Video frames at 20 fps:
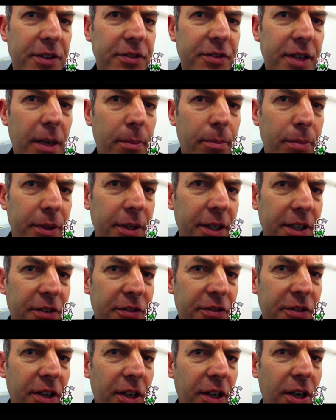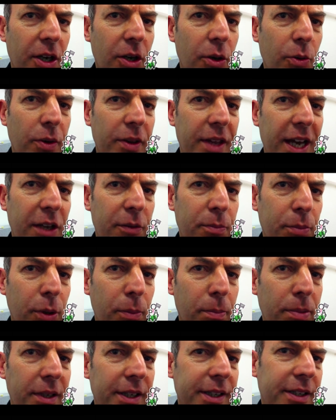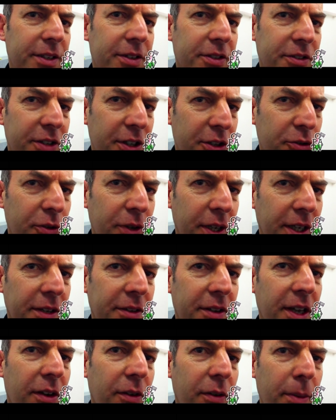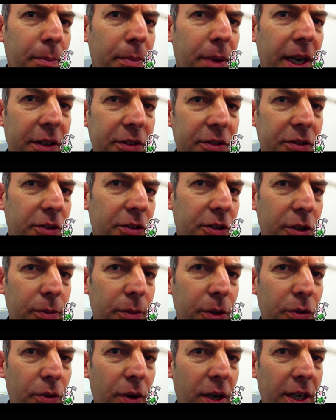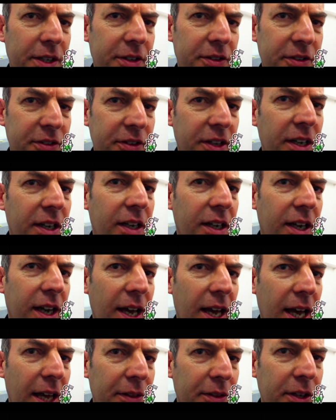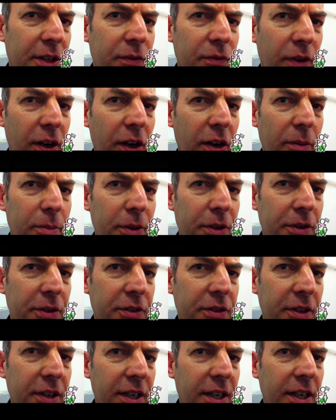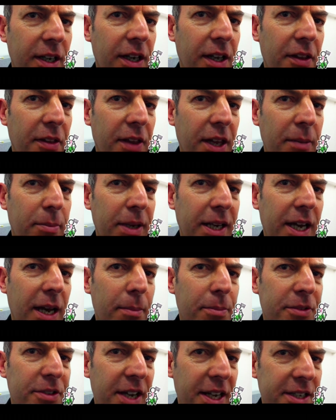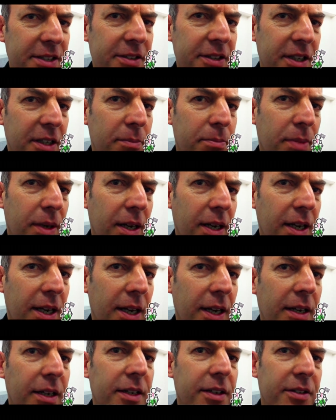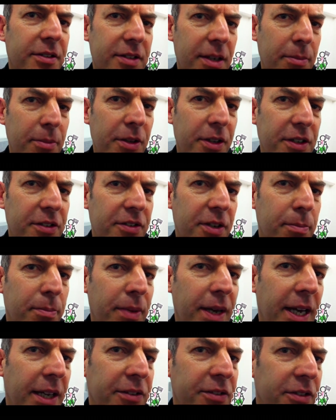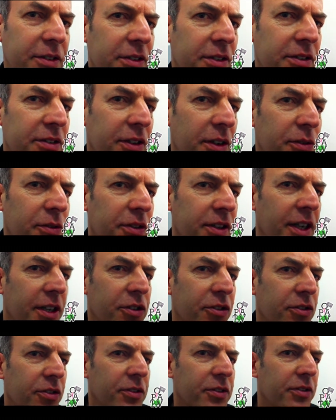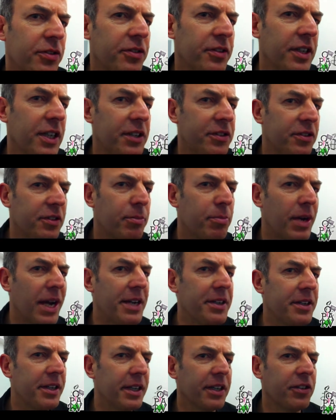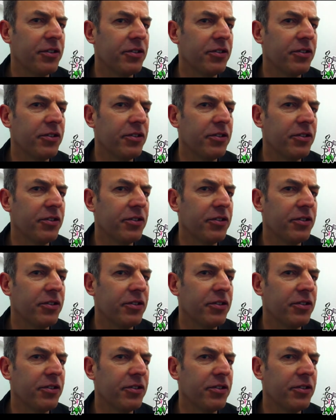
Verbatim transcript: these companies without properly considering their impacts on human rights and the environment, they become tainted by some of these impacts and associations. It's a branding